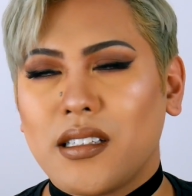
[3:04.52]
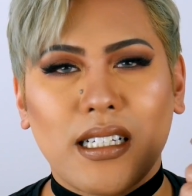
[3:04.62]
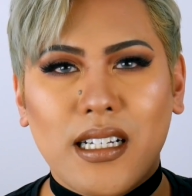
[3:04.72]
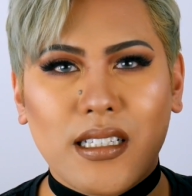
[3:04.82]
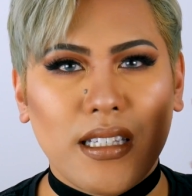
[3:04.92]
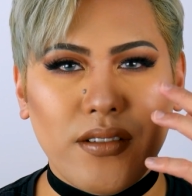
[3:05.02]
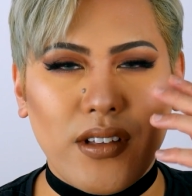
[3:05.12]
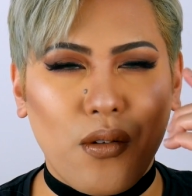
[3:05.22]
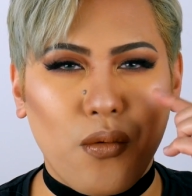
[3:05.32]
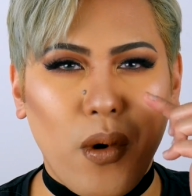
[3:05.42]
It doesn't leave
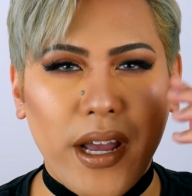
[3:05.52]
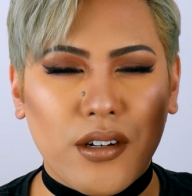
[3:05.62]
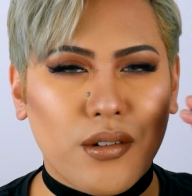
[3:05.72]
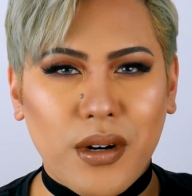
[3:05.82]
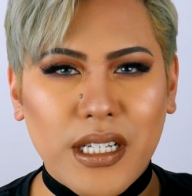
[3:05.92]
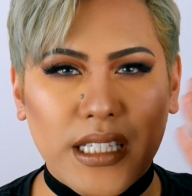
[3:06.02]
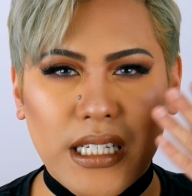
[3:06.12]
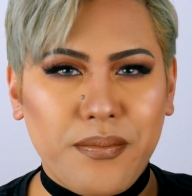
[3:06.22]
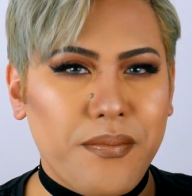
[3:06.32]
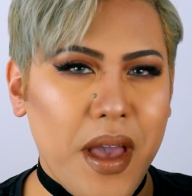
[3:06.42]
that white
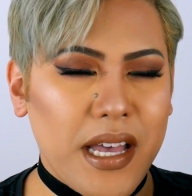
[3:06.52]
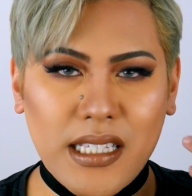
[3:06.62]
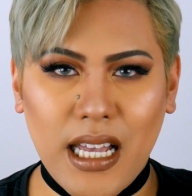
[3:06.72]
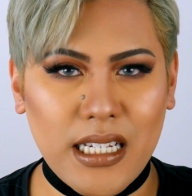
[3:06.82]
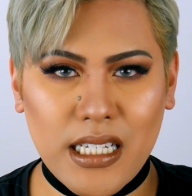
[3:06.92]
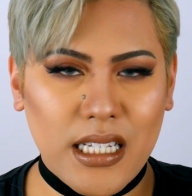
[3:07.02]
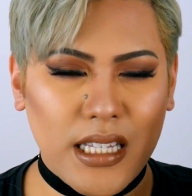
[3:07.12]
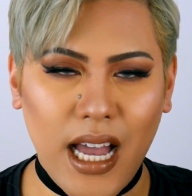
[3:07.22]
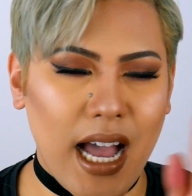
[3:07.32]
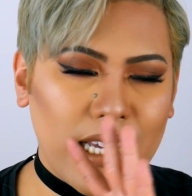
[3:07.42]
crusty mess underneath
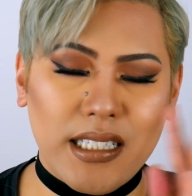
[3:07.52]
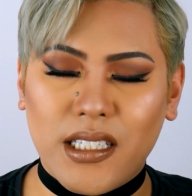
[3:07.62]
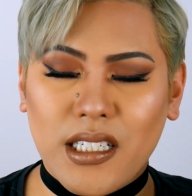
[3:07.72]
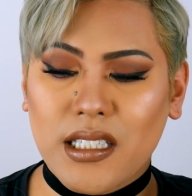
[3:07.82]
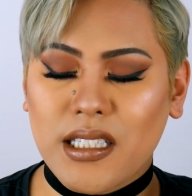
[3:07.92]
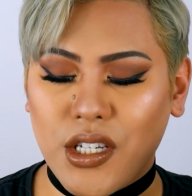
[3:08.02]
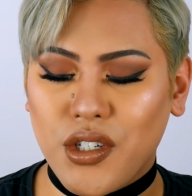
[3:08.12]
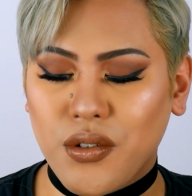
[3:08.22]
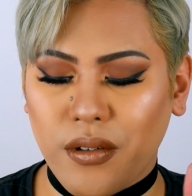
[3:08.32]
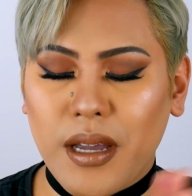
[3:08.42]
the eyes. It's just
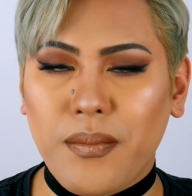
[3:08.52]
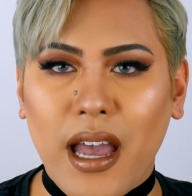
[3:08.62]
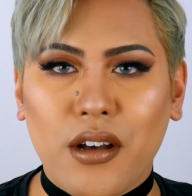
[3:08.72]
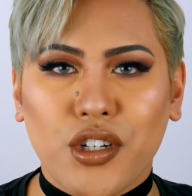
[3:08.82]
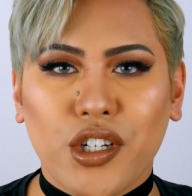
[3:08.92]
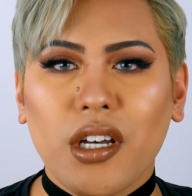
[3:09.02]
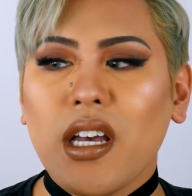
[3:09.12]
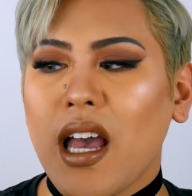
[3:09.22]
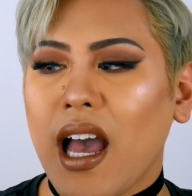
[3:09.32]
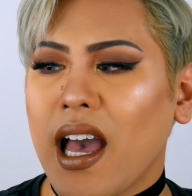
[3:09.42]
such a great powder,
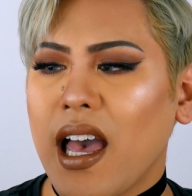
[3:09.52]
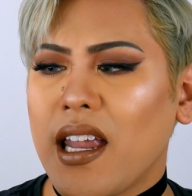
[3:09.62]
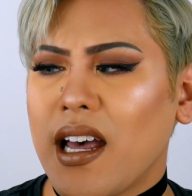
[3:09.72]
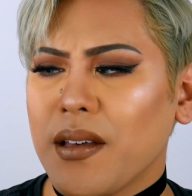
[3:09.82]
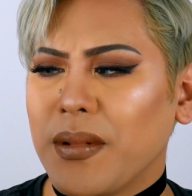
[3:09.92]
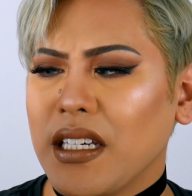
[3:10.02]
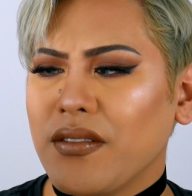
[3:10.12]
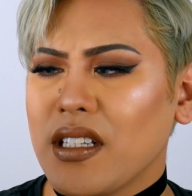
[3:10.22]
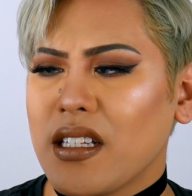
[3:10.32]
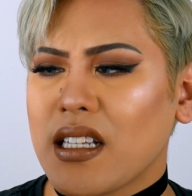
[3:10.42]
and I
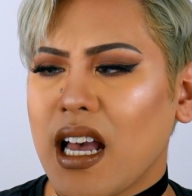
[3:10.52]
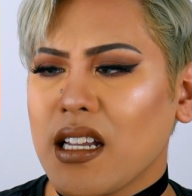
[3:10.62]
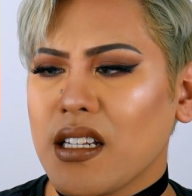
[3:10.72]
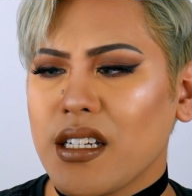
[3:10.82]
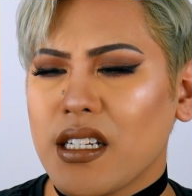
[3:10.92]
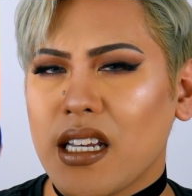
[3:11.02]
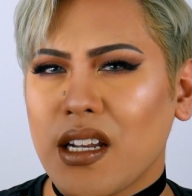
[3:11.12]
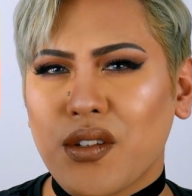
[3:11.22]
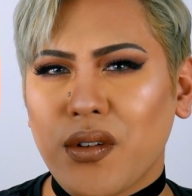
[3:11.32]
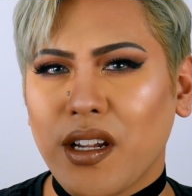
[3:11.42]
believe this is under 10
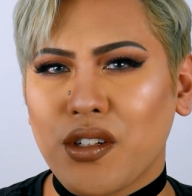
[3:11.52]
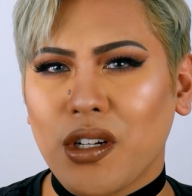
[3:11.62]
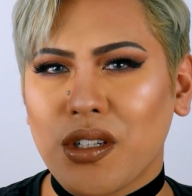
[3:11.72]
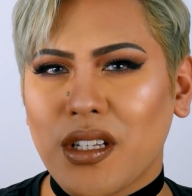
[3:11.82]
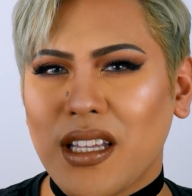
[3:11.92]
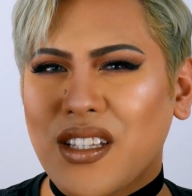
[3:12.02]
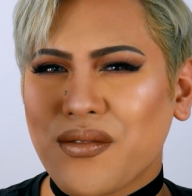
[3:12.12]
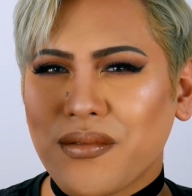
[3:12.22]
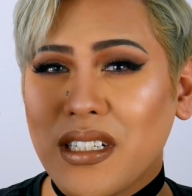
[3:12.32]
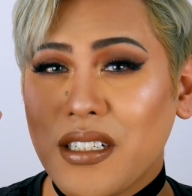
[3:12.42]
Australian dollars, so that's
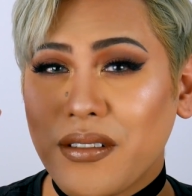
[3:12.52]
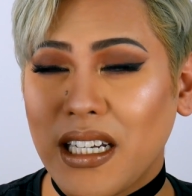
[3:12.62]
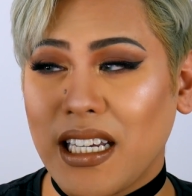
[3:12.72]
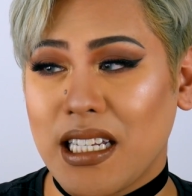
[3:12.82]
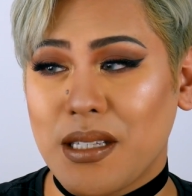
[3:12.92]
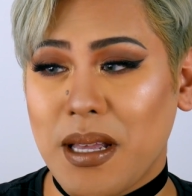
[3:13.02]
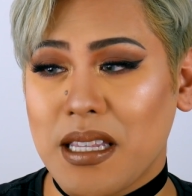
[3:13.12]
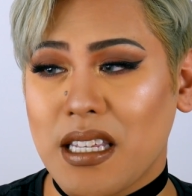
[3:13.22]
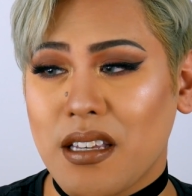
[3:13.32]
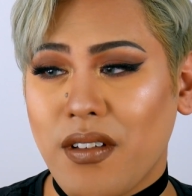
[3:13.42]
really
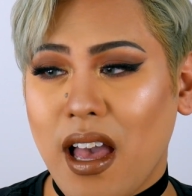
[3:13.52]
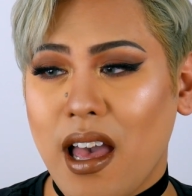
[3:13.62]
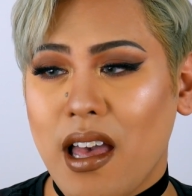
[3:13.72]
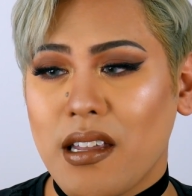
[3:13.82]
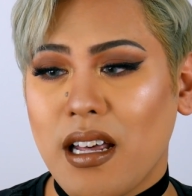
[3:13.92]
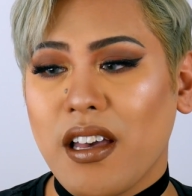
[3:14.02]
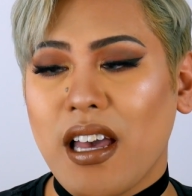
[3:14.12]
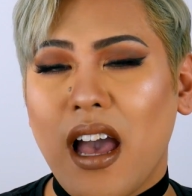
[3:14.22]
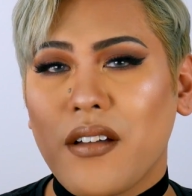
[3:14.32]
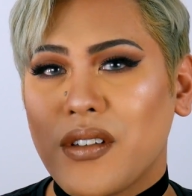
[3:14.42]
inexpensive. And I
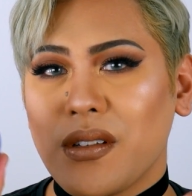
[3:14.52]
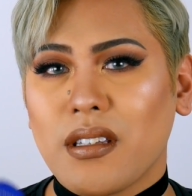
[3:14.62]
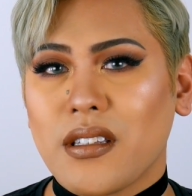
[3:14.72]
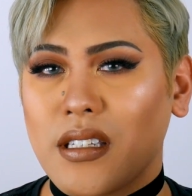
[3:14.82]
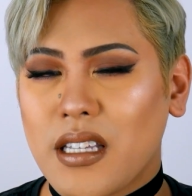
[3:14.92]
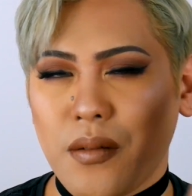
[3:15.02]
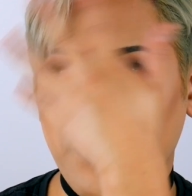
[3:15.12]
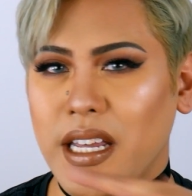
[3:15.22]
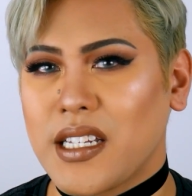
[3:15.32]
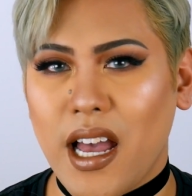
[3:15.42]
have used this to set
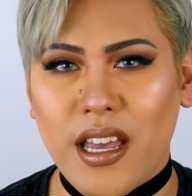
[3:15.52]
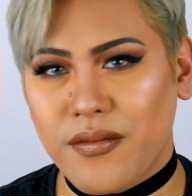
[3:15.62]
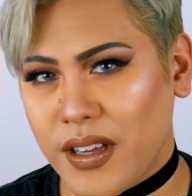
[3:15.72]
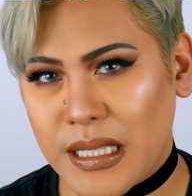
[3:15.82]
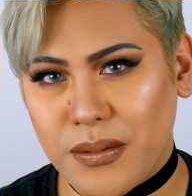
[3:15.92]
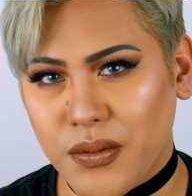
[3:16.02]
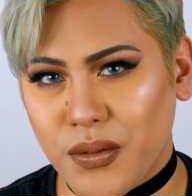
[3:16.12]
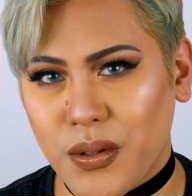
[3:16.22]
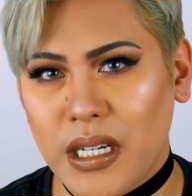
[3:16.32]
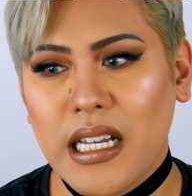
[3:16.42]
my entire face
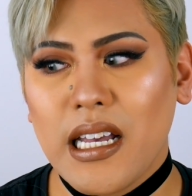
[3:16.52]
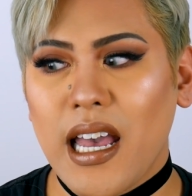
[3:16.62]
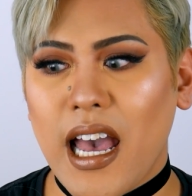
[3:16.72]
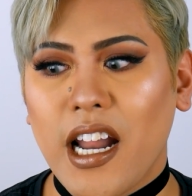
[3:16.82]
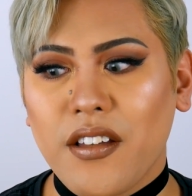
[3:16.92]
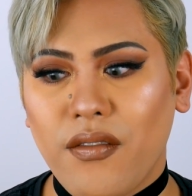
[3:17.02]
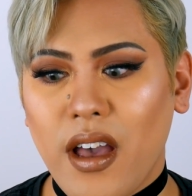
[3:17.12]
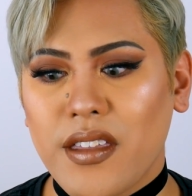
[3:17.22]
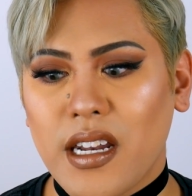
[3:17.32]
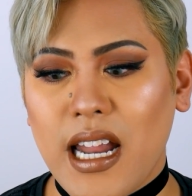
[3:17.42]
before, and I
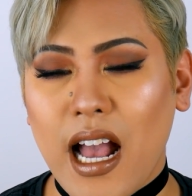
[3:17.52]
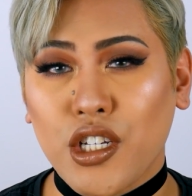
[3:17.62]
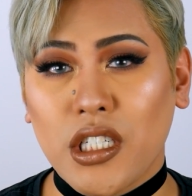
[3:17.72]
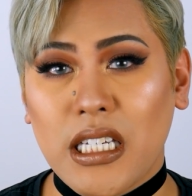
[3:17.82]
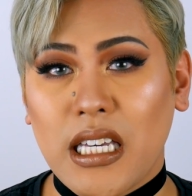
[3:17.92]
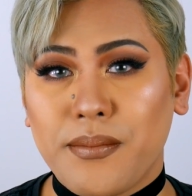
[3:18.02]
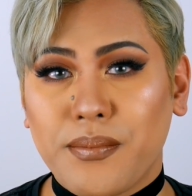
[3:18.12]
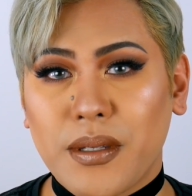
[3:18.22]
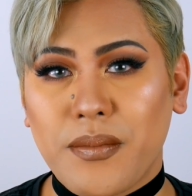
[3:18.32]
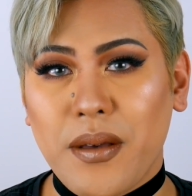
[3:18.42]
find that it actually
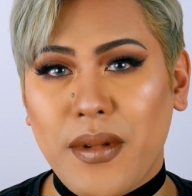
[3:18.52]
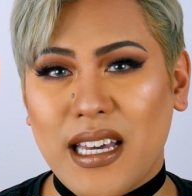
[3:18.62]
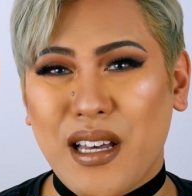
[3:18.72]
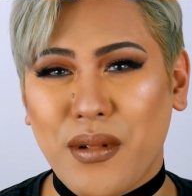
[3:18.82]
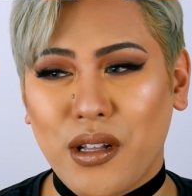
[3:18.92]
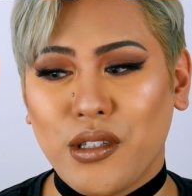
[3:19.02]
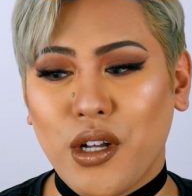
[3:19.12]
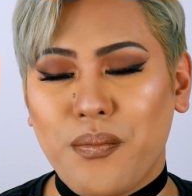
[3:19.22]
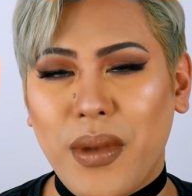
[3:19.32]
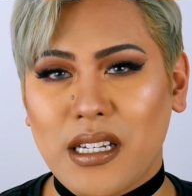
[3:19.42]
keeps my makeup a
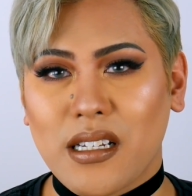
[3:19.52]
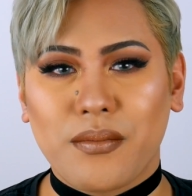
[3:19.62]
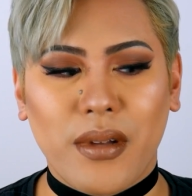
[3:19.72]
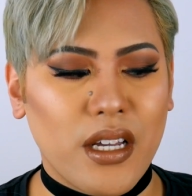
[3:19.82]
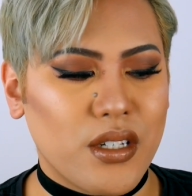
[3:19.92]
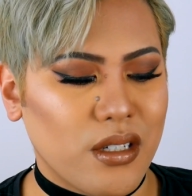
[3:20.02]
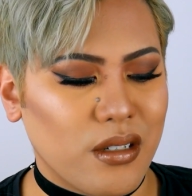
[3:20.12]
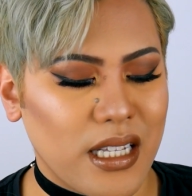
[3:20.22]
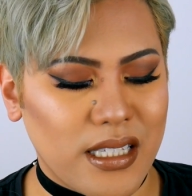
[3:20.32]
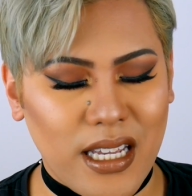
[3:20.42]
lot better compared to,
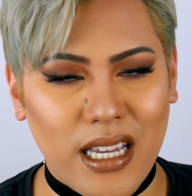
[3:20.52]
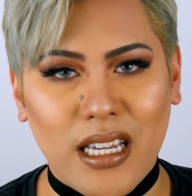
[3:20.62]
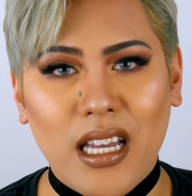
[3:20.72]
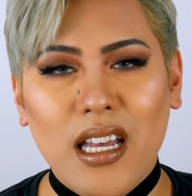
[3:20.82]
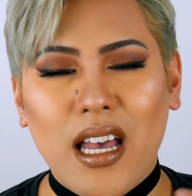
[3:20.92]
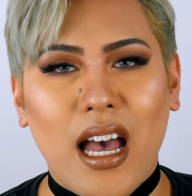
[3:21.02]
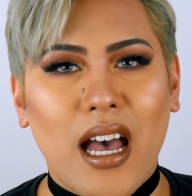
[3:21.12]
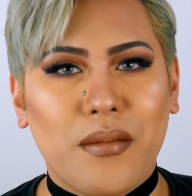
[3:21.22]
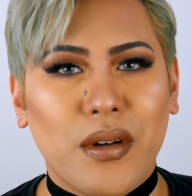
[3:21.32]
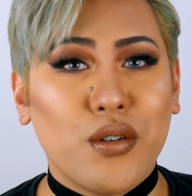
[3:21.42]
let's say,
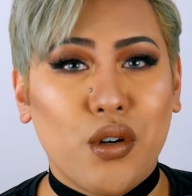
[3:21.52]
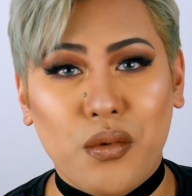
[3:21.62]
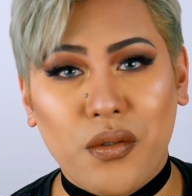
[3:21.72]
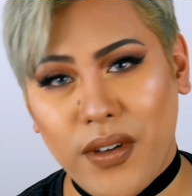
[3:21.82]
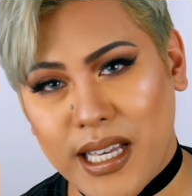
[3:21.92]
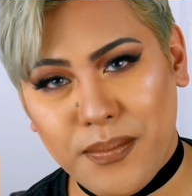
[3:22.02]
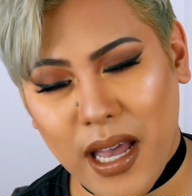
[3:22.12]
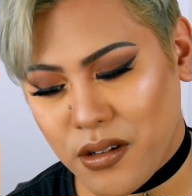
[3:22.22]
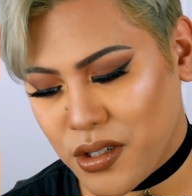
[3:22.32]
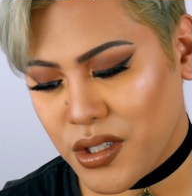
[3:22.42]
a normal face
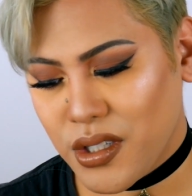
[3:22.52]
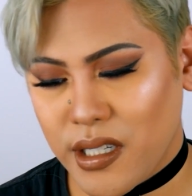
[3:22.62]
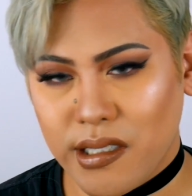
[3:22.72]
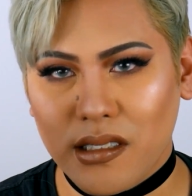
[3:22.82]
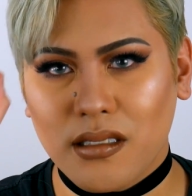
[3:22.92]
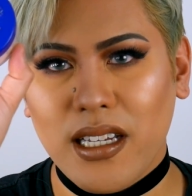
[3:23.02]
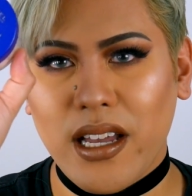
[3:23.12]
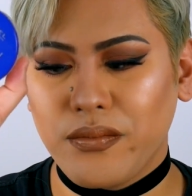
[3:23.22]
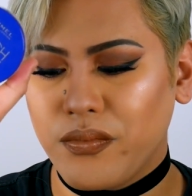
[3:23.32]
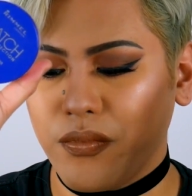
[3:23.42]
powder. So
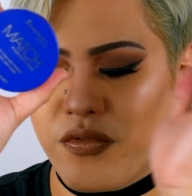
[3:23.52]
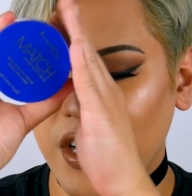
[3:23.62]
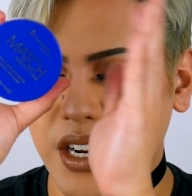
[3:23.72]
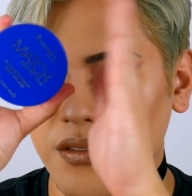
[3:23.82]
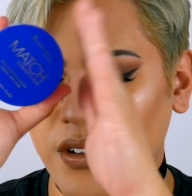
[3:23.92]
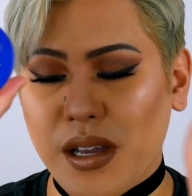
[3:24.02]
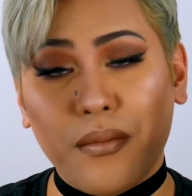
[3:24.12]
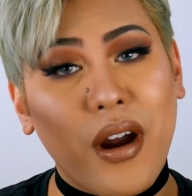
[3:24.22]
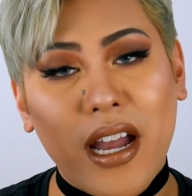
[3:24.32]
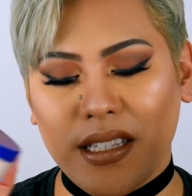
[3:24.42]
yeah, very
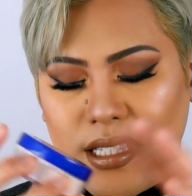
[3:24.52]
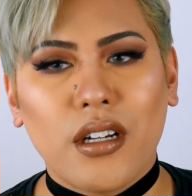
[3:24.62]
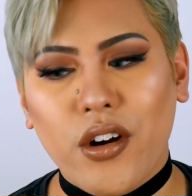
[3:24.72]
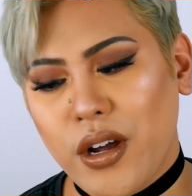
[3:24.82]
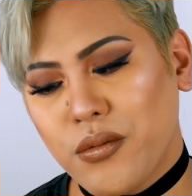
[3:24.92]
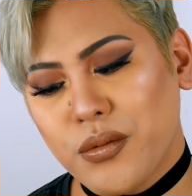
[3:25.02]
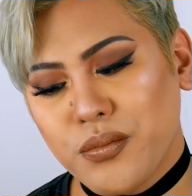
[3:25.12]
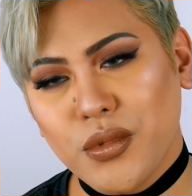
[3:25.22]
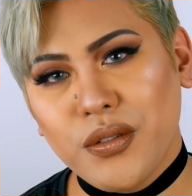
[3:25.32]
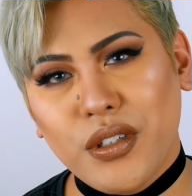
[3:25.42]
impressed. Alright, well,
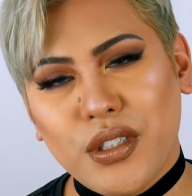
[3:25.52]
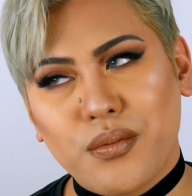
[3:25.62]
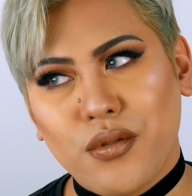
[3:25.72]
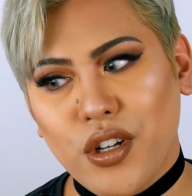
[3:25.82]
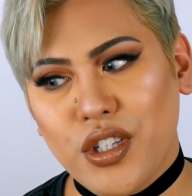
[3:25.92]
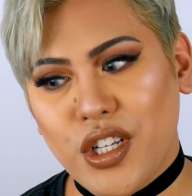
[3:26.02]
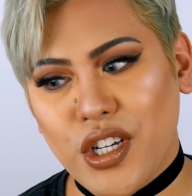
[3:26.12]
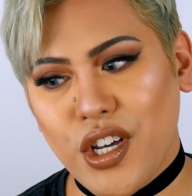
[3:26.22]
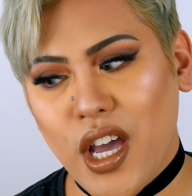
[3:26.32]
moving on to bronzer.